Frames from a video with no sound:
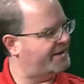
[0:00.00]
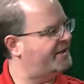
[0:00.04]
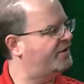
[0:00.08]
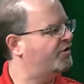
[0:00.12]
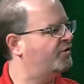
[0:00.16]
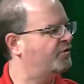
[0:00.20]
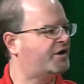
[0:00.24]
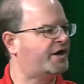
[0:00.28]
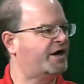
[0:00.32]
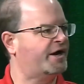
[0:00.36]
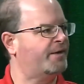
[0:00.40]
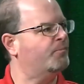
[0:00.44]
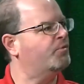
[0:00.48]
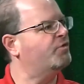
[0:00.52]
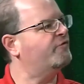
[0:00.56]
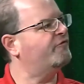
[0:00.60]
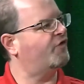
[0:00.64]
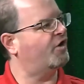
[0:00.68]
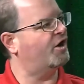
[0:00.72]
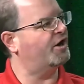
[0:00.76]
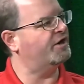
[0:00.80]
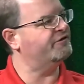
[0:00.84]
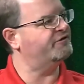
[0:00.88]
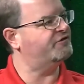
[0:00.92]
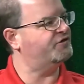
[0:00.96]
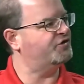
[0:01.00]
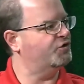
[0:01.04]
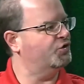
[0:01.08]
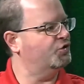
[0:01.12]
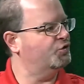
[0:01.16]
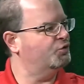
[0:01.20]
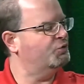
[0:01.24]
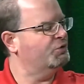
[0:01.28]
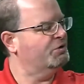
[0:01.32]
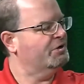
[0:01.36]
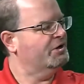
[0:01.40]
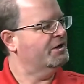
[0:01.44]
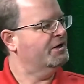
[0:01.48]
they'll kind of move on
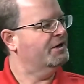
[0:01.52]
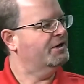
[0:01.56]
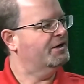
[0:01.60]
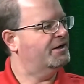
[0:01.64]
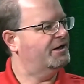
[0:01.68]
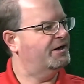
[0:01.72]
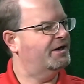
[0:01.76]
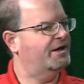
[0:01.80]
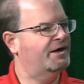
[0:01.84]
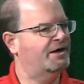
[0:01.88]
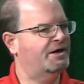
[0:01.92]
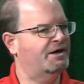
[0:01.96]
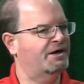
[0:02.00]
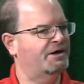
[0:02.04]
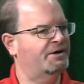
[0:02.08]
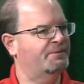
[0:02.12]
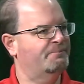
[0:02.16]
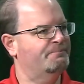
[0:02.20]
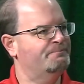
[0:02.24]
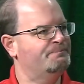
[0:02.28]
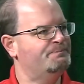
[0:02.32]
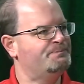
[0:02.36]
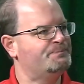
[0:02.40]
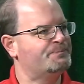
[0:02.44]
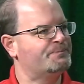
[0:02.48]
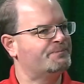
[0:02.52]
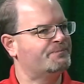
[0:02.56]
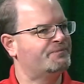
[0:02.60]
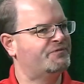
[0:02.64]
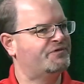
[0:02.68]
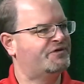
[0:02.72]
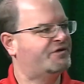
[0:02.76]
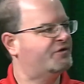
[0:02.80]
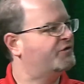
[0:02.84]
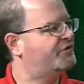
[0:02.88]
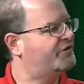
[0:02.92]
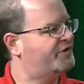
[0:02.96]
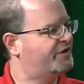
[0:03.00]
to
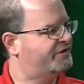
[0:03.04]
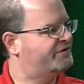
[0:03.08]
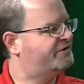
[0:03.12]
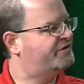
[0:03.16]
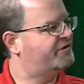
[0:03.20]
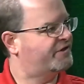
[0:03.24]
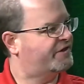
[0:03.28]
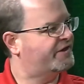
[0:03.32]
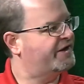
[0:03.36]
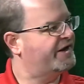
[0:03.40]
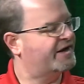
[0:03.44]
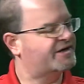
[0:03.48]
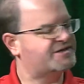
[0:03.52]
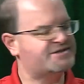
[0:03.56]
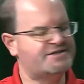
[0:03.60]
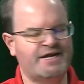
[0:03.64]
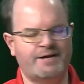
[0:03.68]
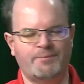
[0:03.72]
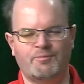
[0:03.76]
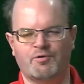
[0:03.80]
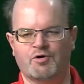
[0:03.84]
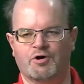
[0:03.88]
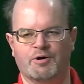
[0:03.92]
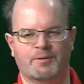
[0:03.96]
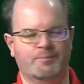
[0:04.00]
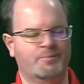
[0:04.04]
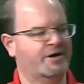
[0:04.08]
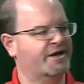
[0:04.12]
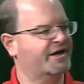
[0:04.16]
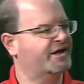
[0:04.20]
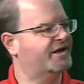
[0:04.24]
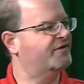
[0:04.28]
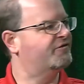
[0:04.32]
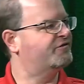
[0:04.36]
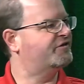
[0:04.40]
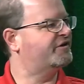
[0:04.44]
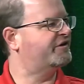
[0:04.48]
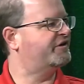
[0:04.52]
the next neighborhood. But it
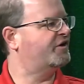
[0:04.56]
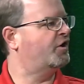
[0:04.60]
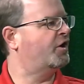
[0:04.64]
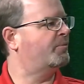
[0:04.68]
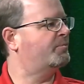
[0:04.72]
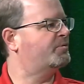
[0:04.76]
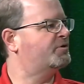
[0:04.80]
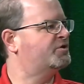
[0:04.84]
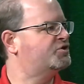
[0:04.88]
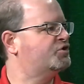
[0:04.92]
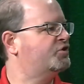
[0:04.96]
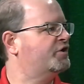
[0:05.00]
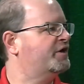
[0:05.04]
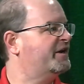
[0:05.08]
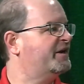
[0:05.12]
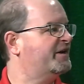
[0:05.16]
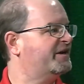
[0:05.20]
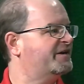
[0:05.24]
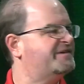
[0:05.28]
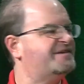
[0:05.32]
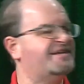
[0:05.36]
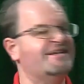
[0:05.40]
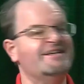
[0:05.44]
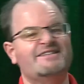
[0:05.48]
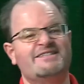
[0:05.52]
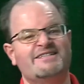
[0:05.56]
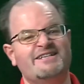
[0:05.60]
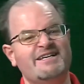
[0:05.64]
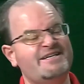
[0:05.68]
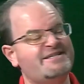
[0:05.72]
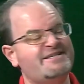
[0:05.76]
gives us an opportunity to see